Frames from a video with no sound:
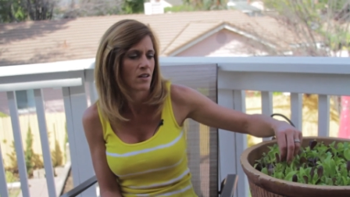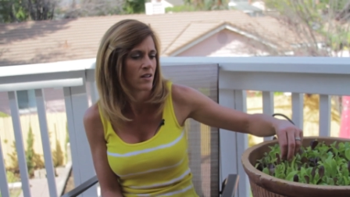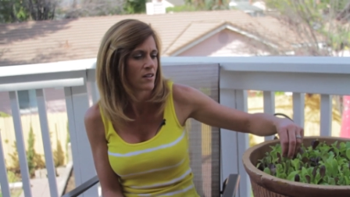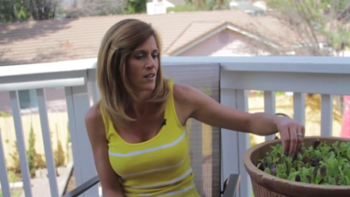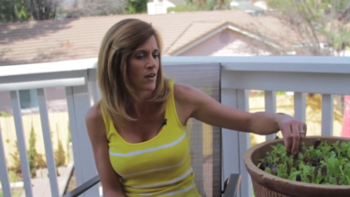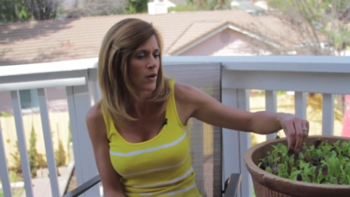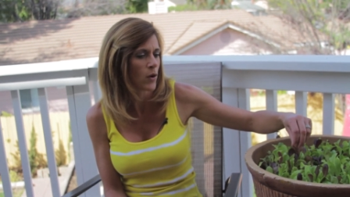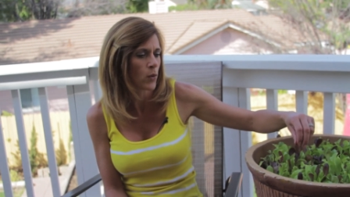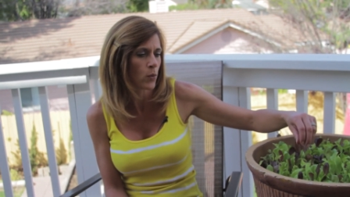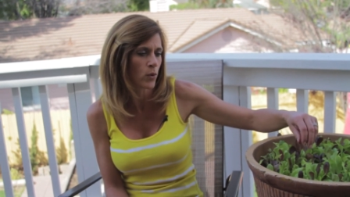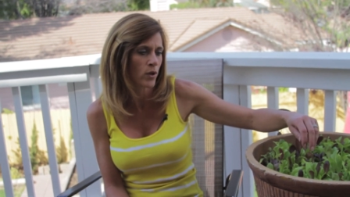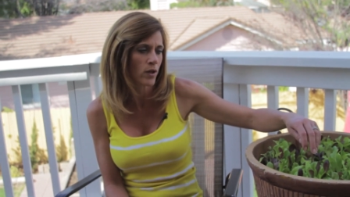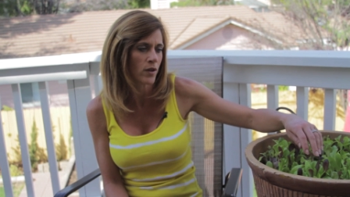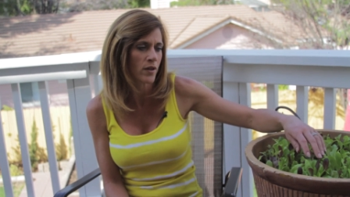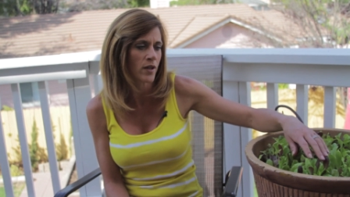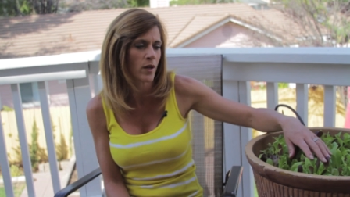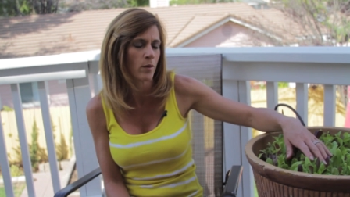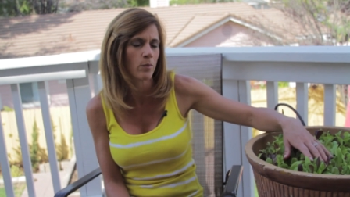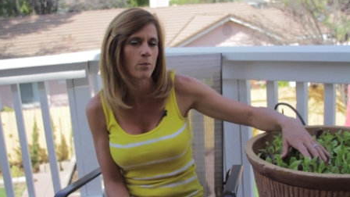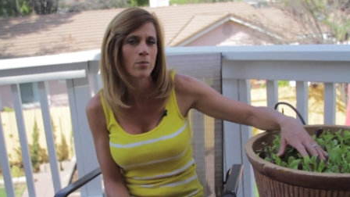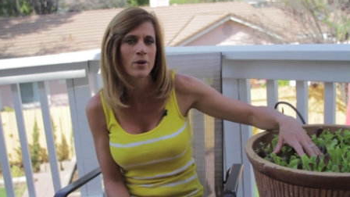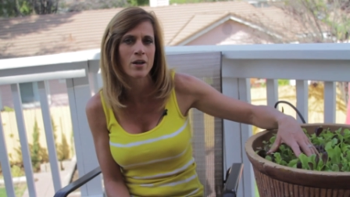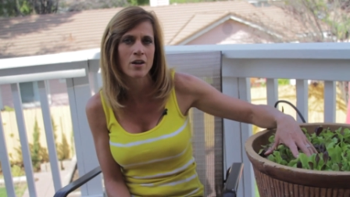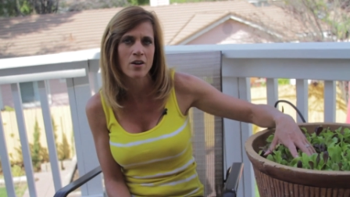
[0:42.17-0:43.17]
Now it will
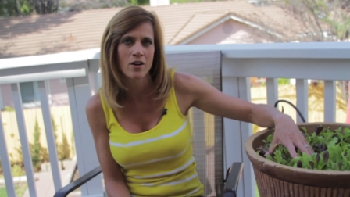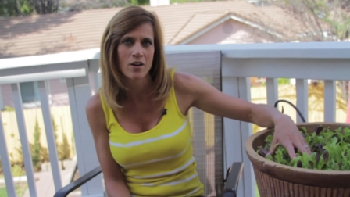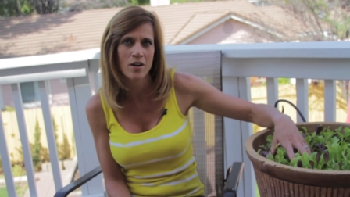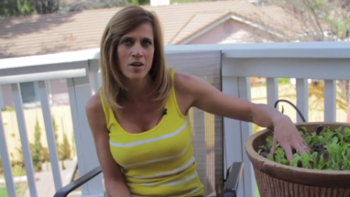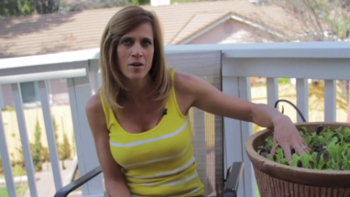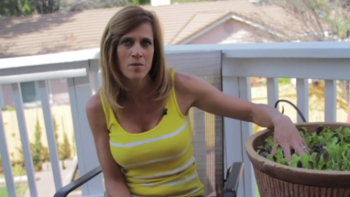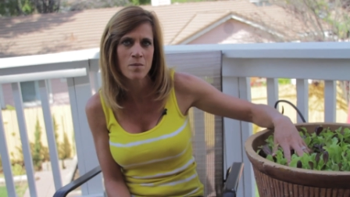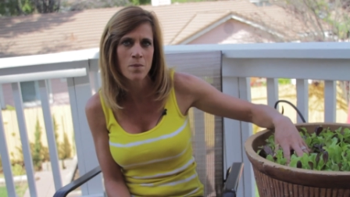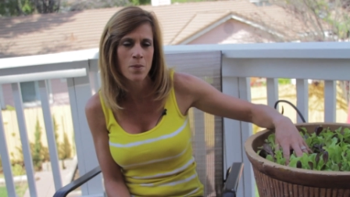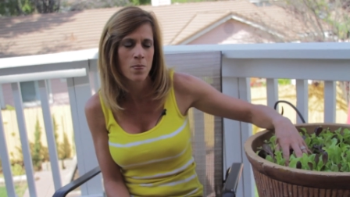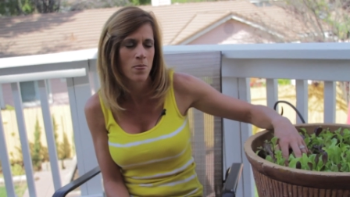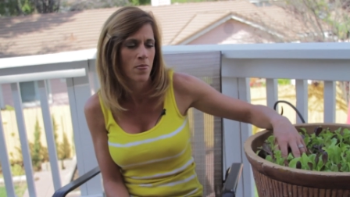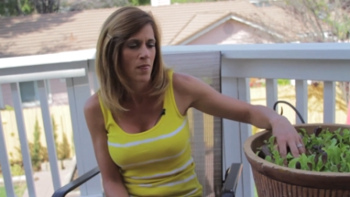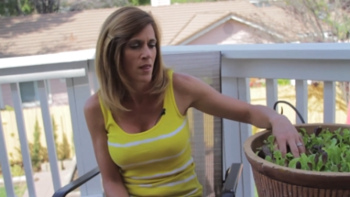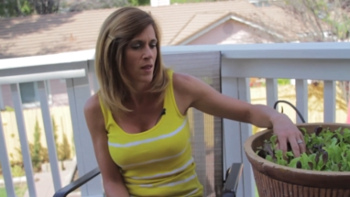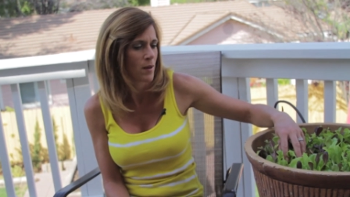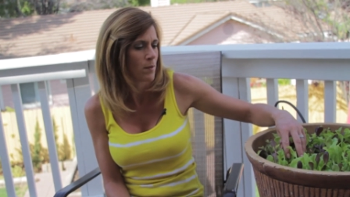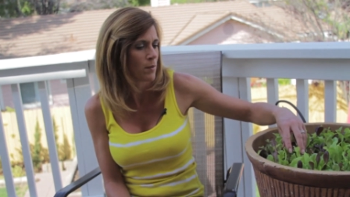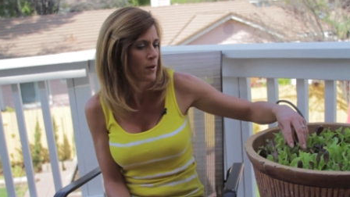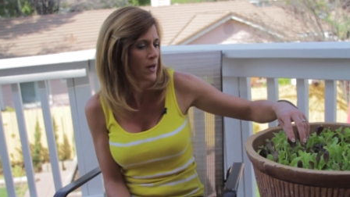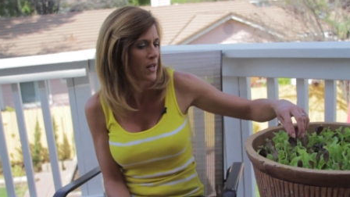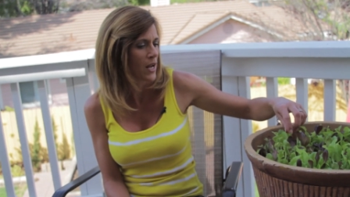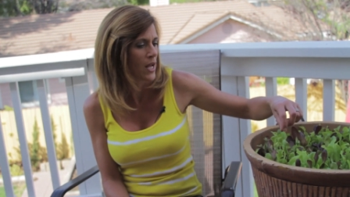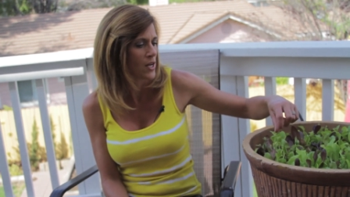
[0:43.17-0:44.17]
get bigger,
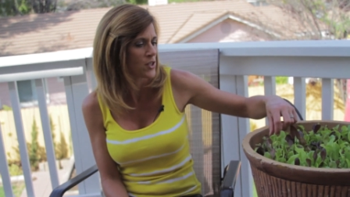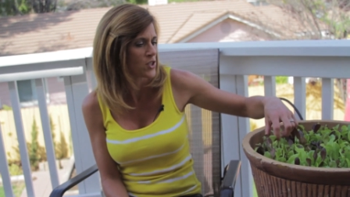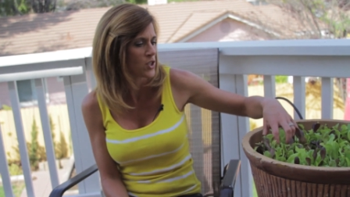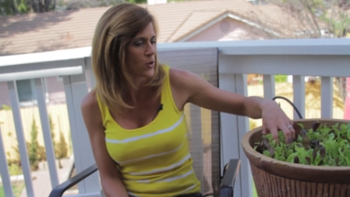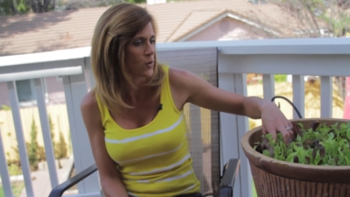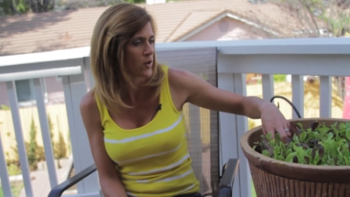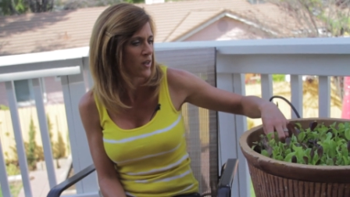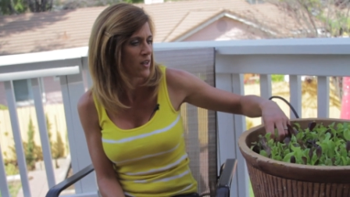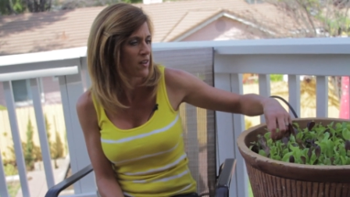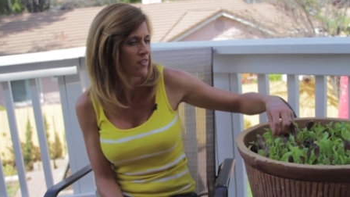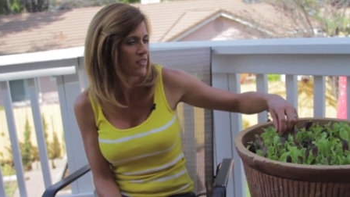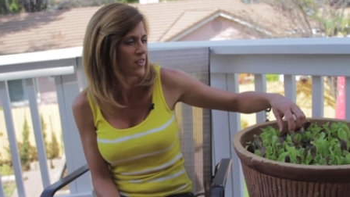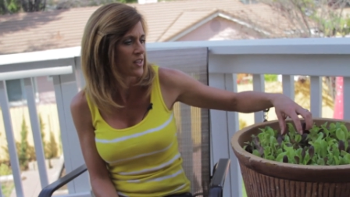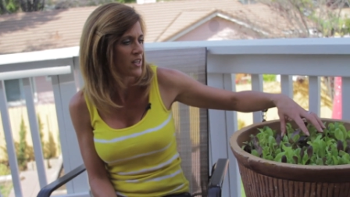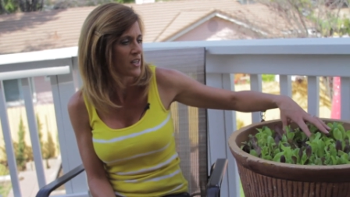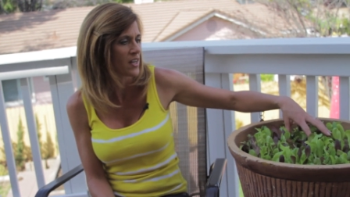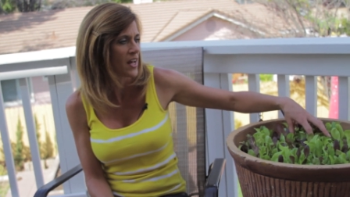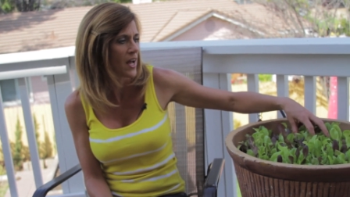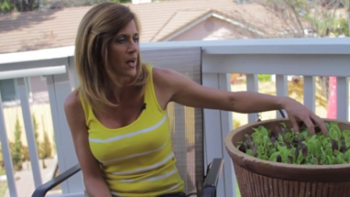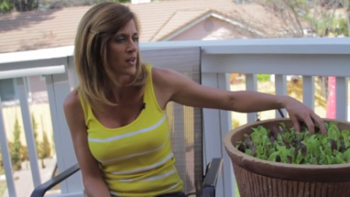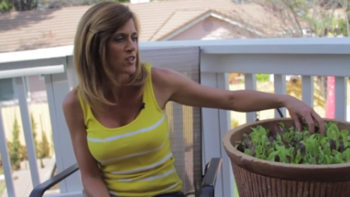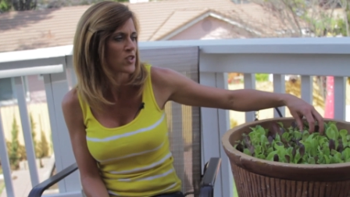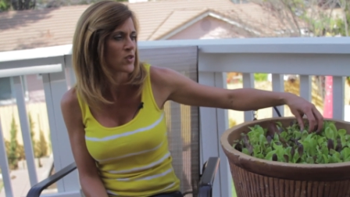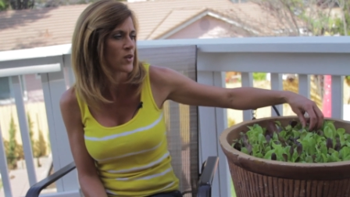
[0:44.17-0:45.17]
but I do want to thin it
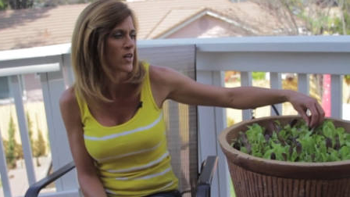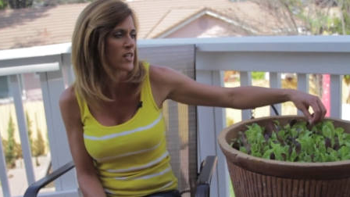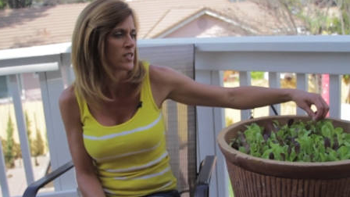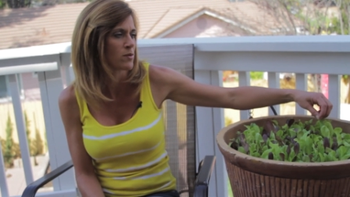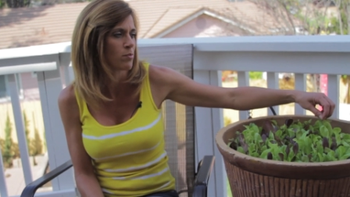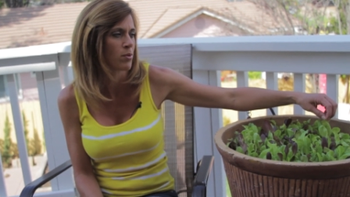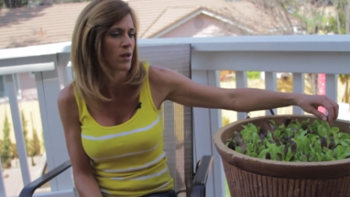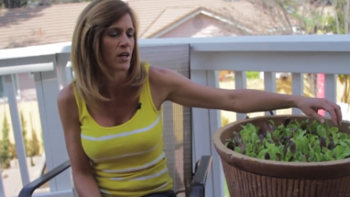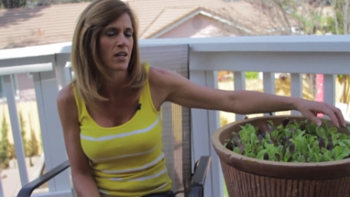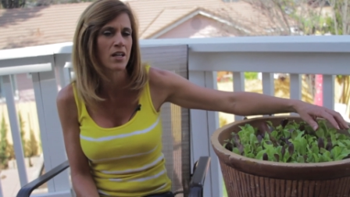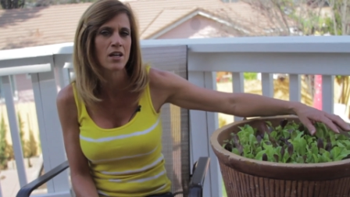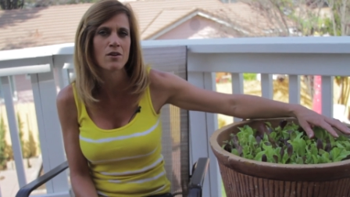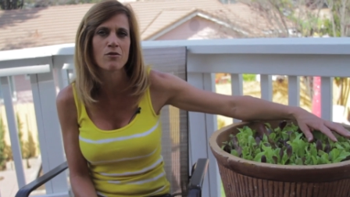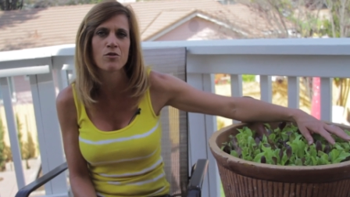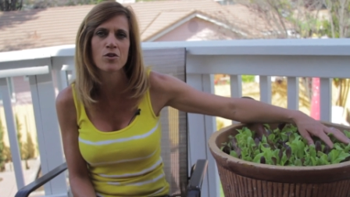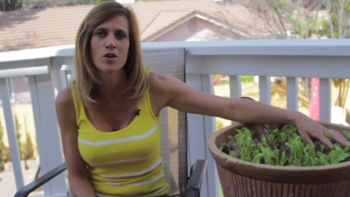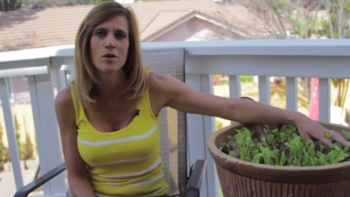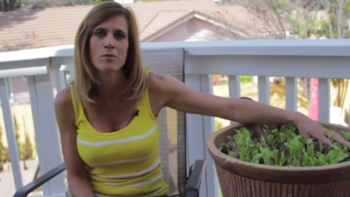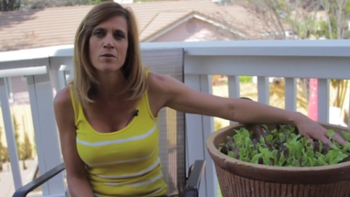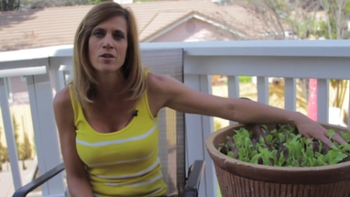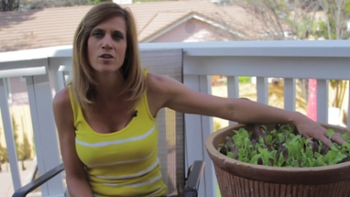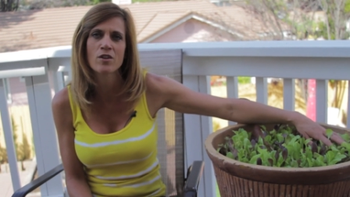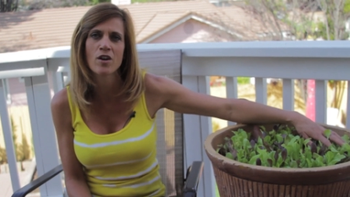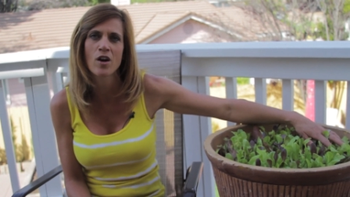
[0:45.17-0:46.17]
out so it has plenty of
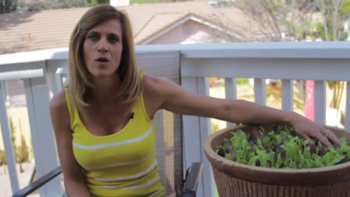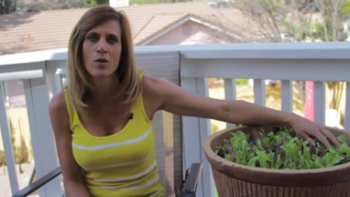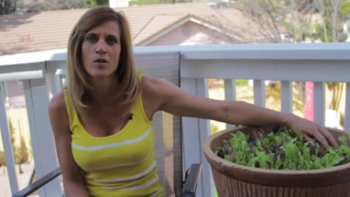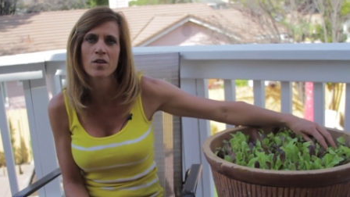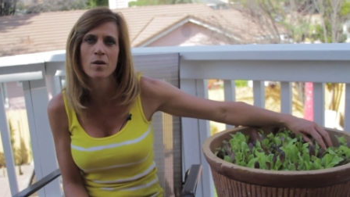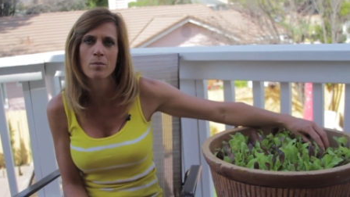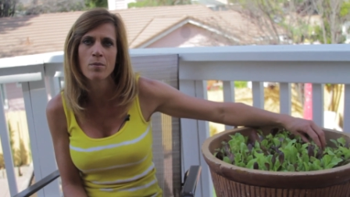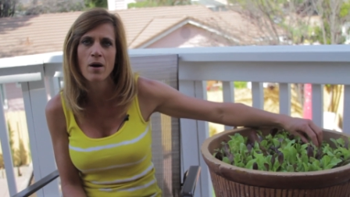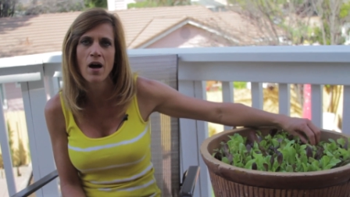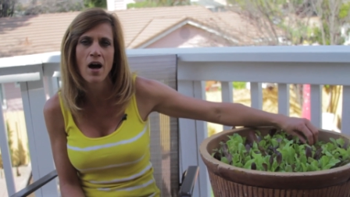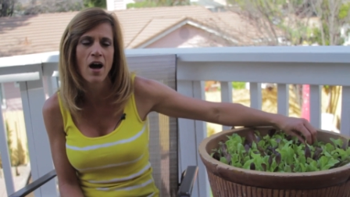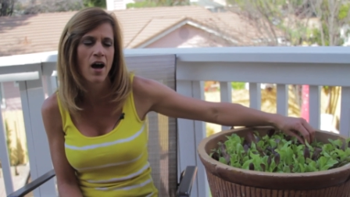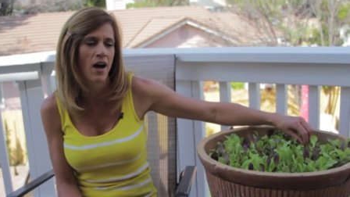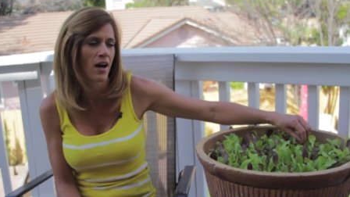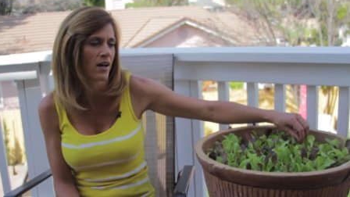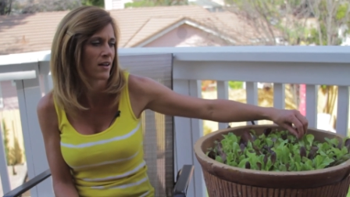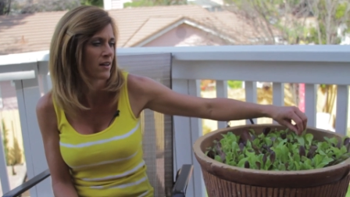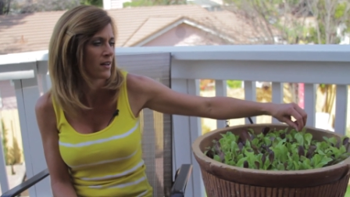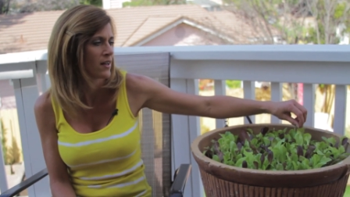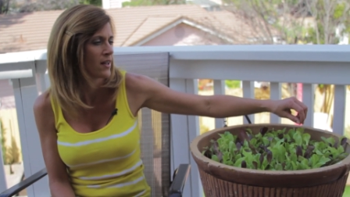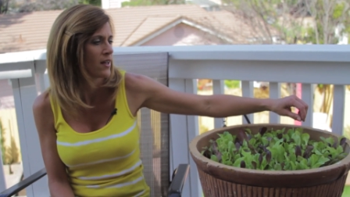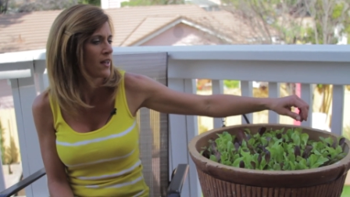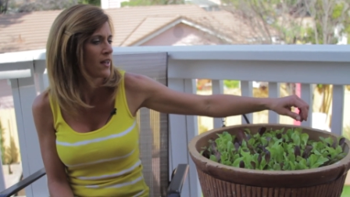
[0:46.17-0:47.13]
room to grow in the pot.